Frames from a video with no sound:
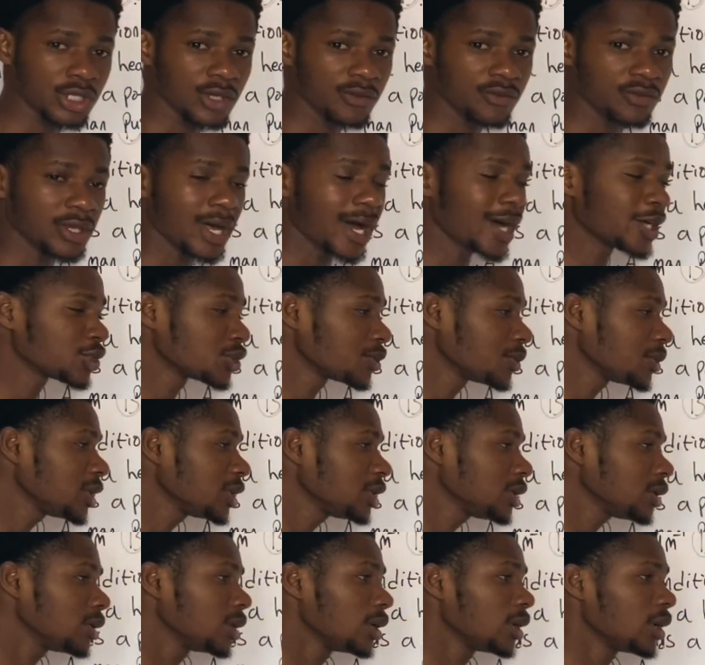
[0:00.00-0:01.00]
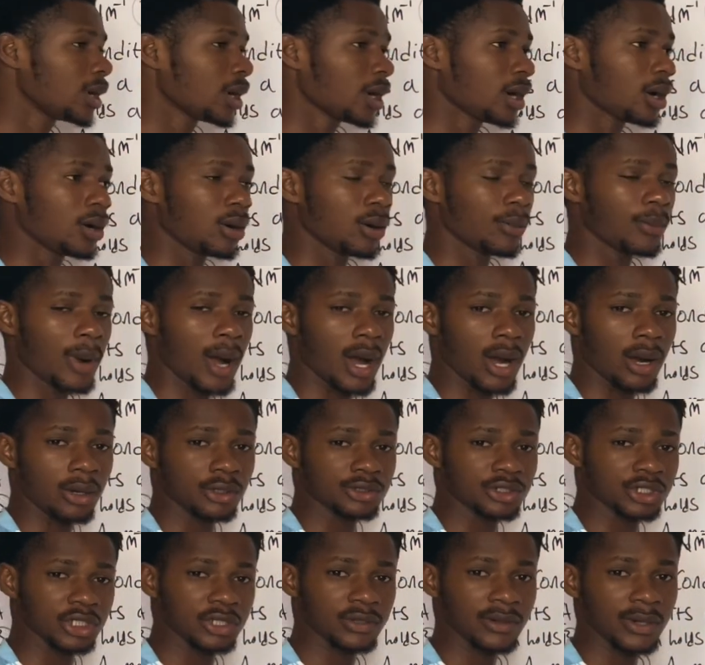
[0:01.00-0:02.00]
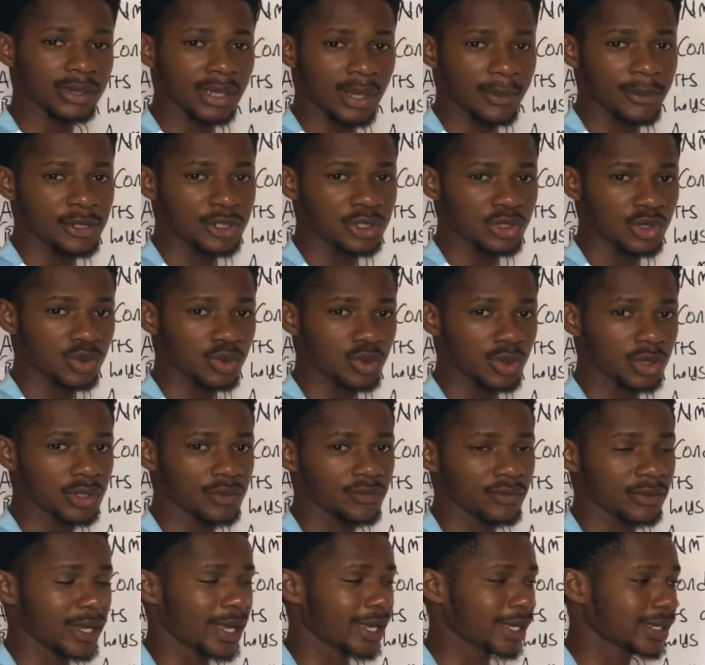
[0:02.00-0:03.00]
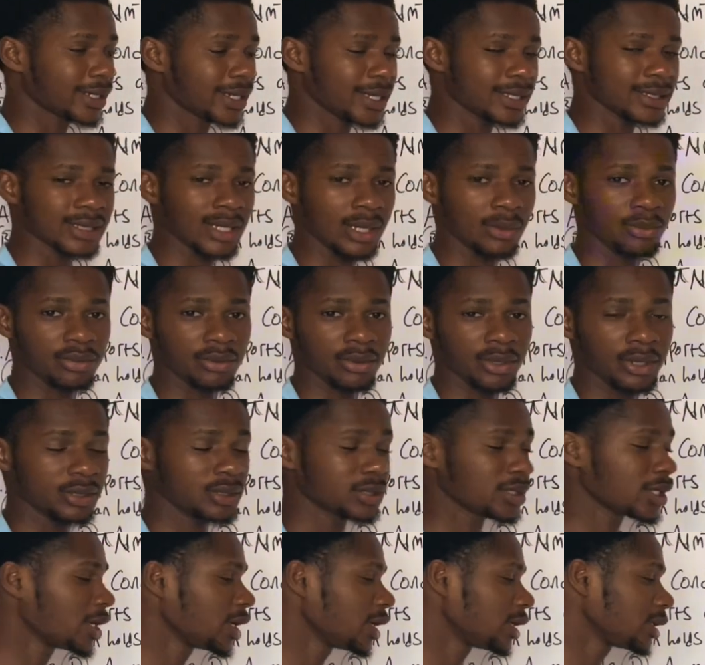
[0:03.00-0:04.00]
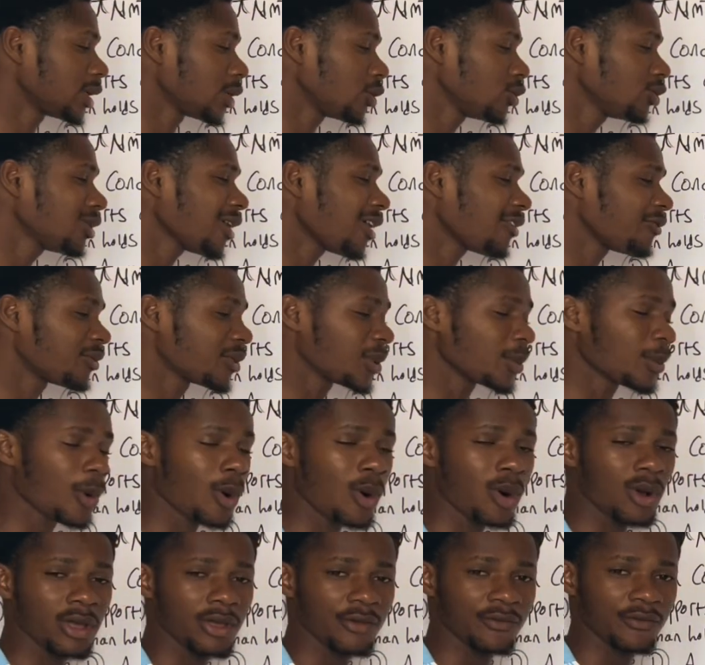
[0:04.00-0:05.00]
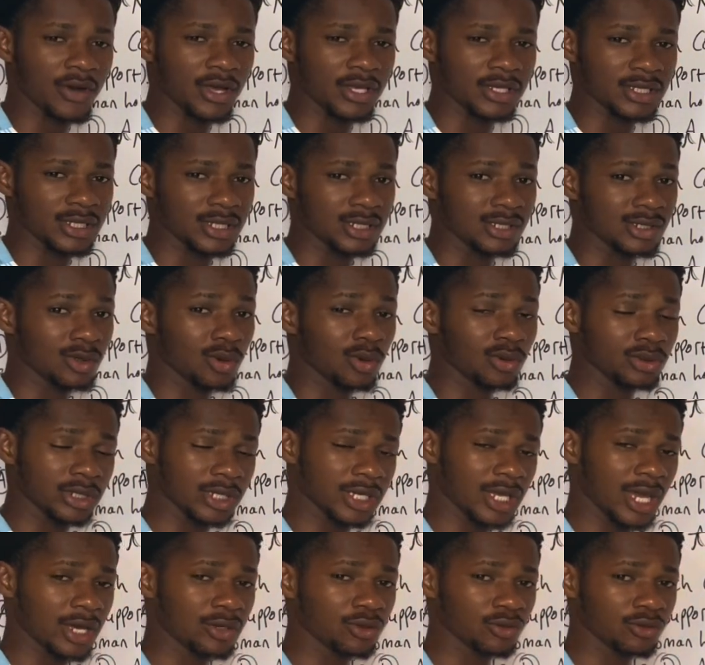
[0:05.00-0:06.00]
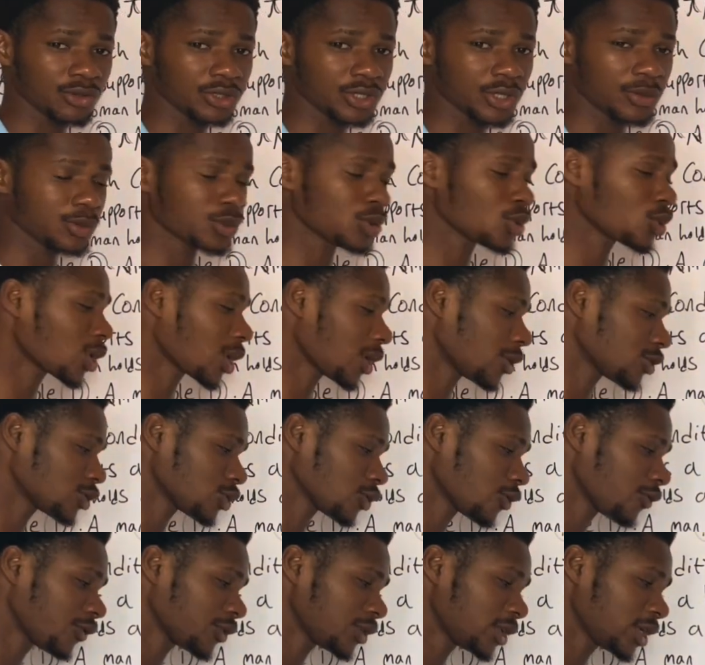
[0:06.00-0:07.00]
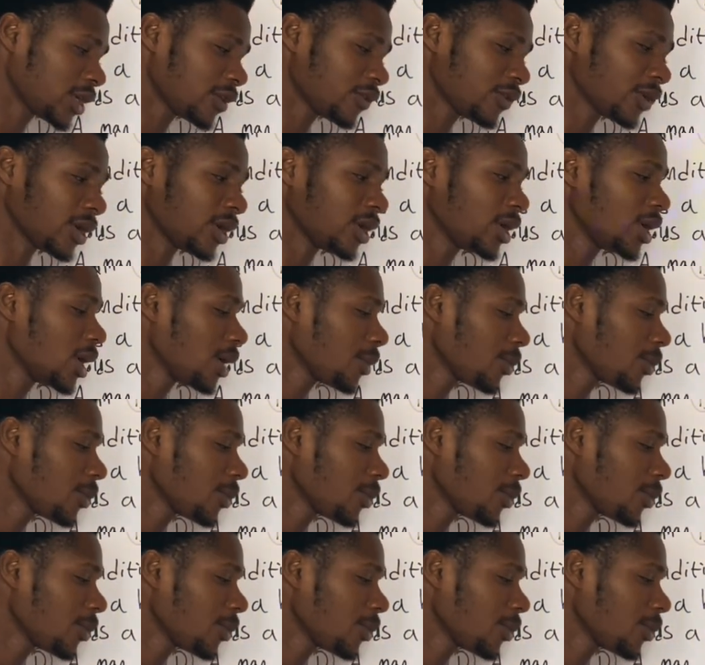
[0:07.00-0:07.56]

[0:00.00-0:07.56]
given. Assuming our general dimensions were given like length and breadth, there would have been more emphasis on the kind of shape so we can solve for the area.